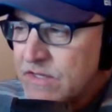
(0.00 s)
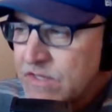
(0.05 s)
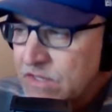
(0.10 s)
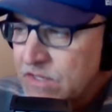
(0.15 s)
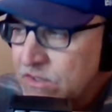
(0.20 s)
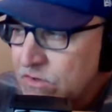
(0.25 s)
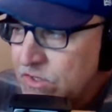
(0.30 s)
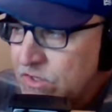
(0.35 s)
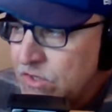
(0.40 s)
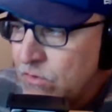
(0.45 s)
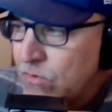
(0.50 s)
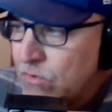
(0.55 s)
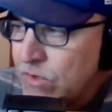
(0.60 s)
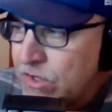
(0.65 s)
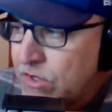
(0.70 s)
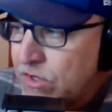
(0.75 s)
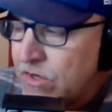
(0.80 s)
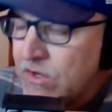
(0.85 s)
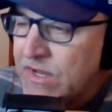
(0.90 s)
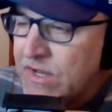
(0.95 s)

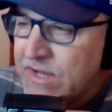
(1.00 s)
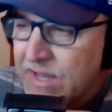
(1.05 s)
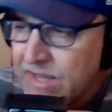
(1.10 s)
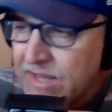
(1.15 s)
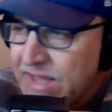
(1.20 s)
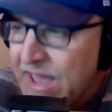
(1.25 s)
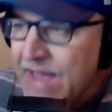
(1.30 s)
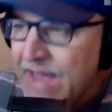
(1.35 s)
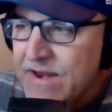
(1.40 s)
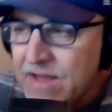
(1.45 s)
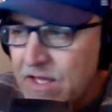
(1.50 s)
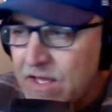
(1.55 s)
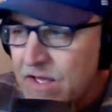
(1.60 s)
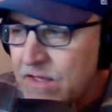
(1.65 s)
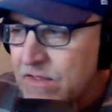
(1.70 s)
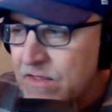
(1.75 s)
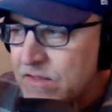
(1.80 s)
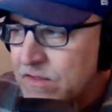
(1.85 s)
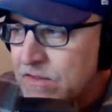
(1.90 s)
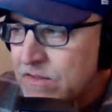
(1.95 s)
Again,
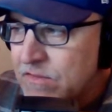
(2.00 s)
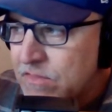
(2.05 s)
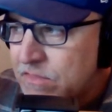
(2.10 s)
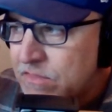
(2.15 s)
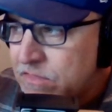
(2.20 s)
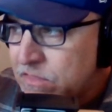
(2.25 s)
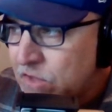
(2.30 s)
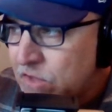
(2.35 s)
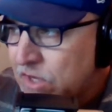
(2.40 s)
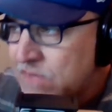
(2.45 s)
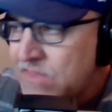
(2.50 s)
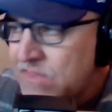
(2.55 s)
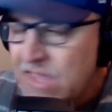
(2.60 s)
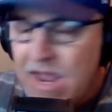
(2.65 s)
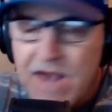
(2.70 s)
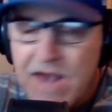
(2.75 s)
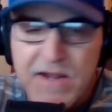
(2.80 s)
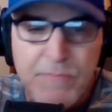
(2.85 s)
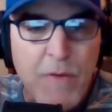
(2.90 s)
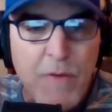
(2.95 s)
look at
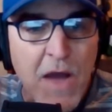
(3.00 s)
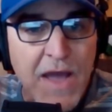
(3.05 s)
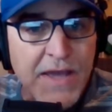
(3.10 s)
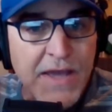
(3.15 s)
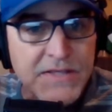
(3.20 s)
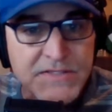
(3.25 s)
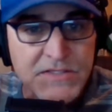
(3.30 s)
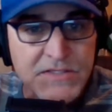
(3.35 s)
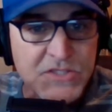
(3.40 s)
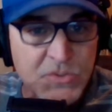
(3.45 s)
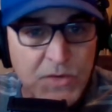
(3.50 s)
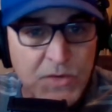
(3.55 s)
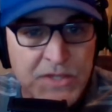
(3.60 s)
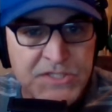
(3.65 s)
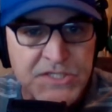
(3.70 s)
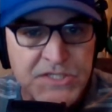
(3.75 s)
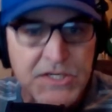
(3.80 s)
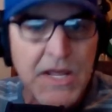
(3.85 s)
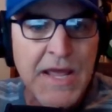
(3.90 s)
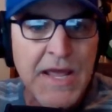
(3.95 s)
the Andy Paez
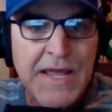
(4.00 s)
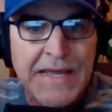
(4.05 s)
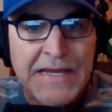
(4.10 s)
situation.